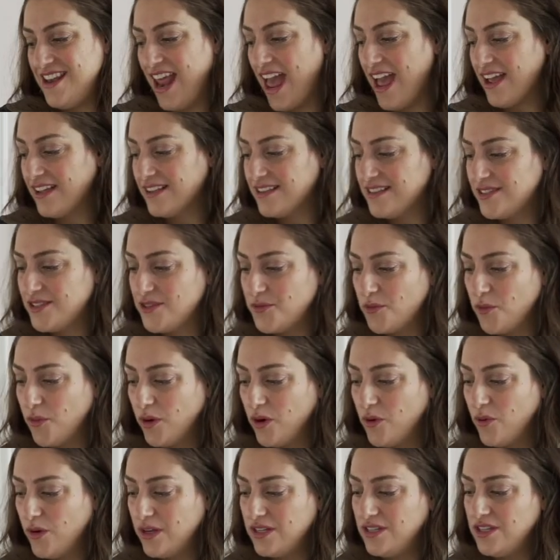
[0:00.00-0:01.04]
Next, we're
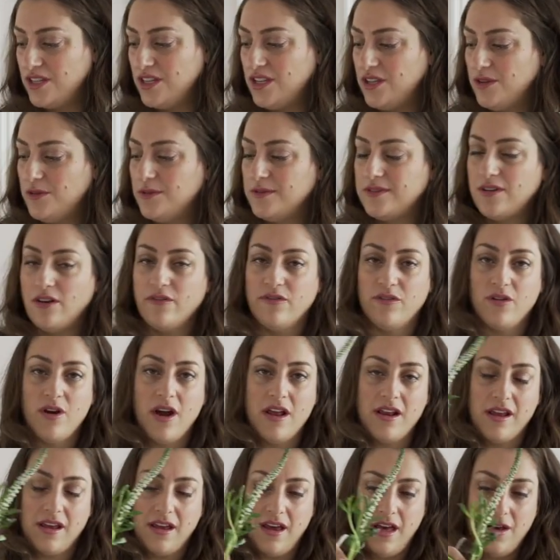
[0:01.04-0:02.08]
going to use our
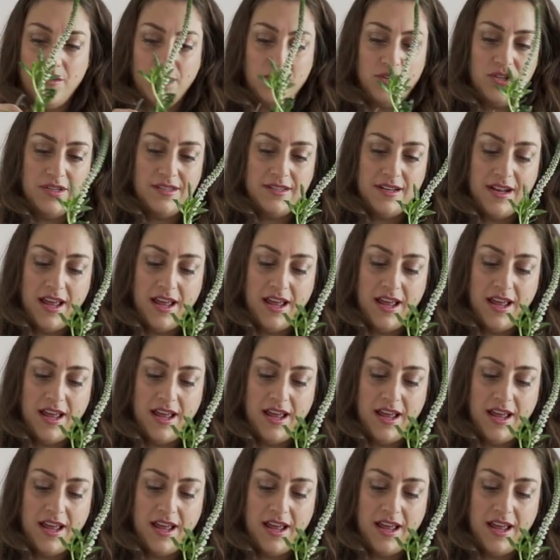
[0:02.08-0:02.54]
Veronica, which is